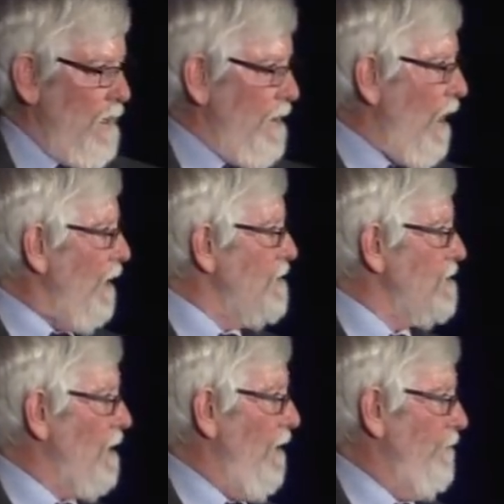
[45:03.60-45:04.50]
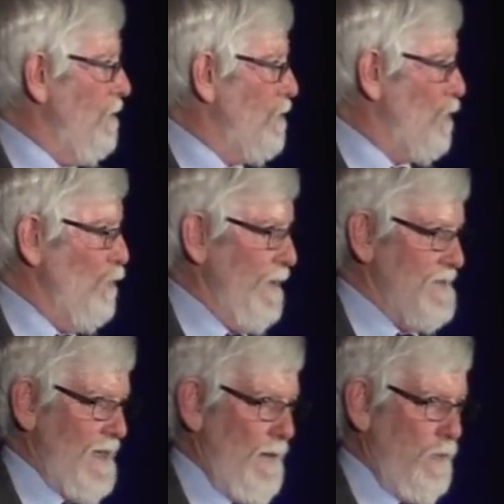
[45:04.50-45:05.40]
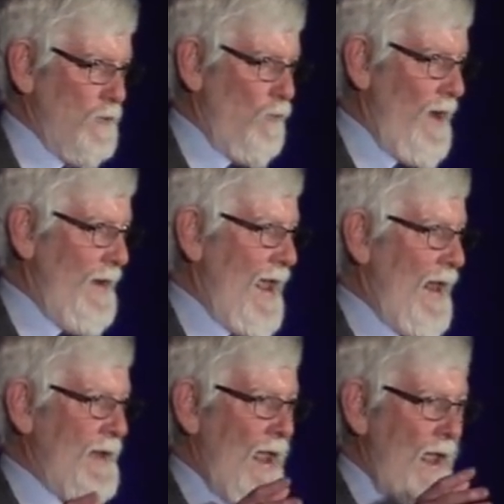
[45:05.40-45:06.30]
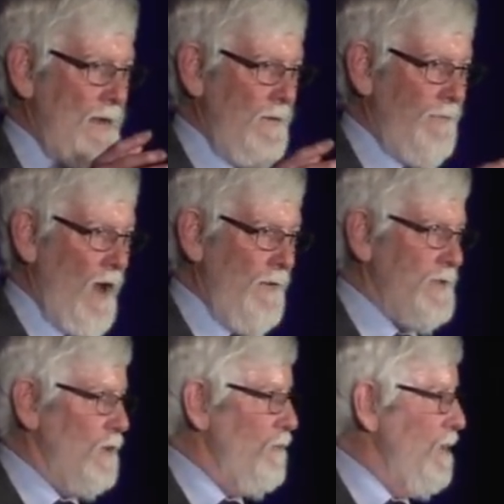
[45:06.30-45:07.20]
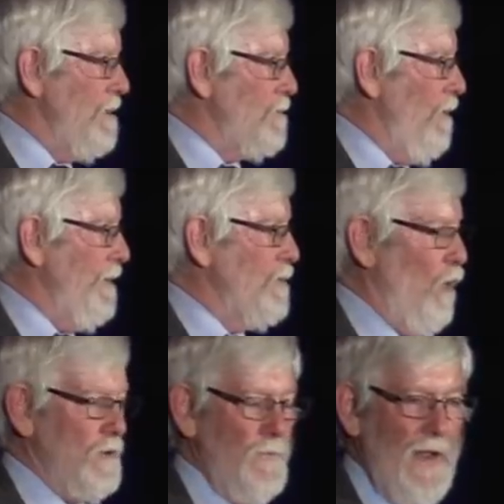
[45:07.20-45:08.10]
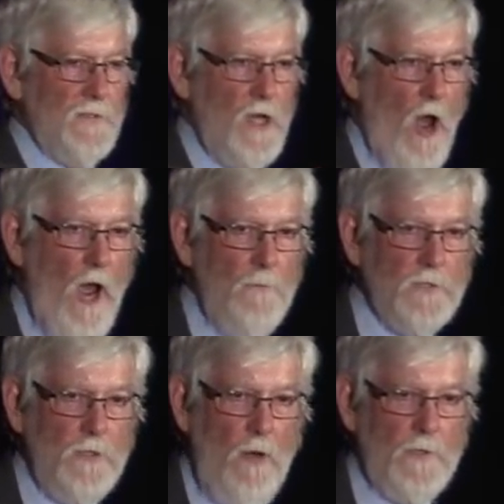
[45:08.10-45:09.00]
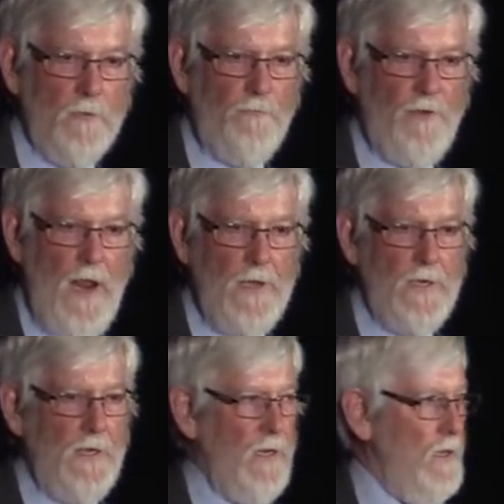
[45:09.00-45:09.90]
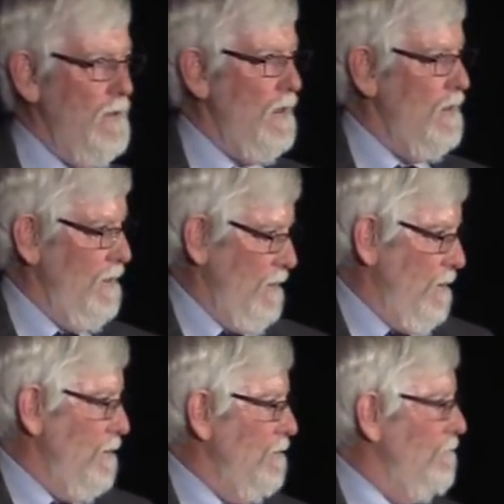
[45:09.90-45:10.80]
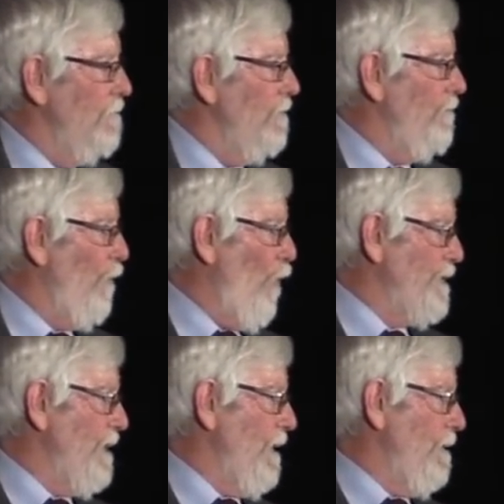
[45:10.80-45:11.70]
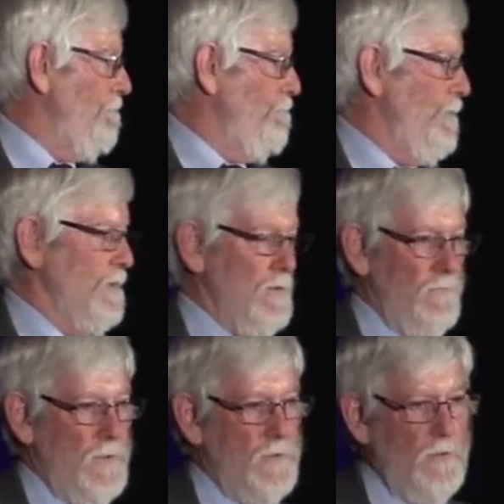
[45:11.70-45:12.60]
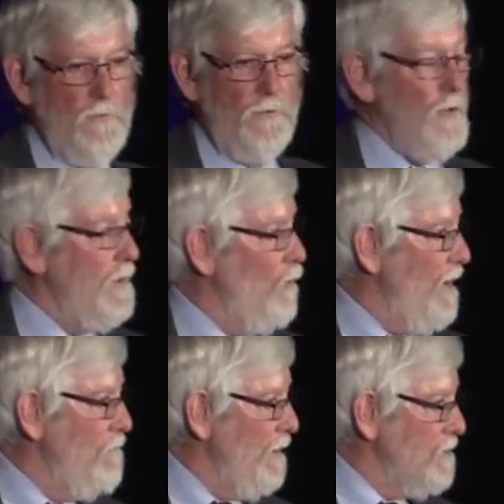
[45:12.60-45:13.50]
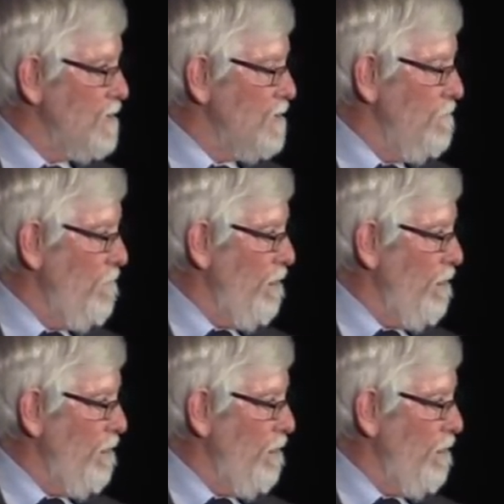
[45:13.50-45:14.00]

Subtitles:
Now, I just gave you two examples, one at 85 degrees where we talked about time to nominal failure in 14 to 31 months.